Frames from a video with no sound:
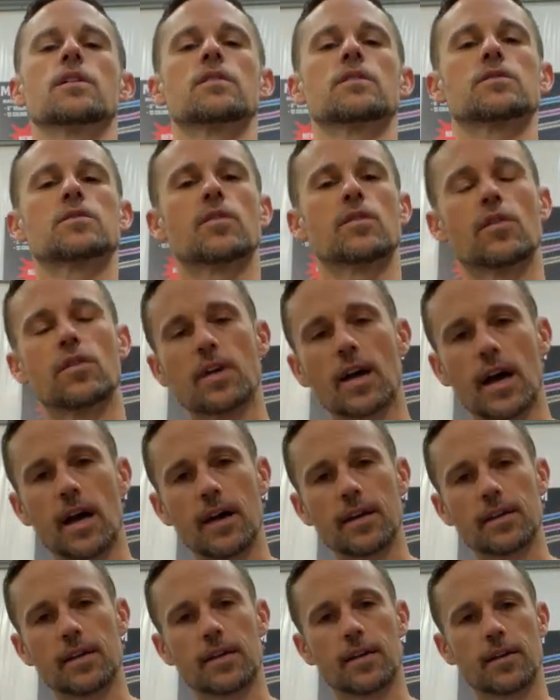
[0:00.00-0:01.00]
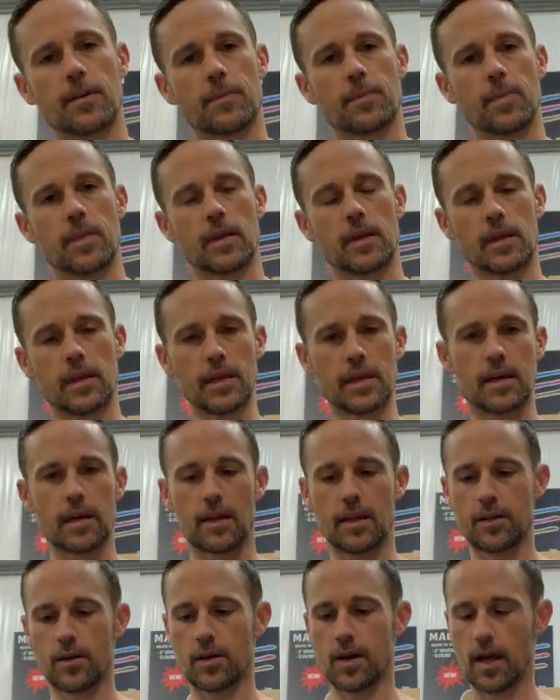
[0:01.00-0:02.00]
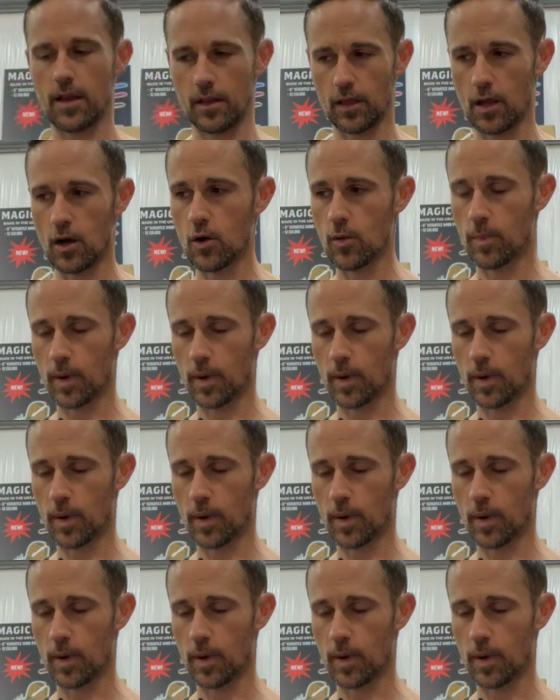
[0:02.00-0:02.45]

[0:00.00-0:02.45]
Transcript: So they're not low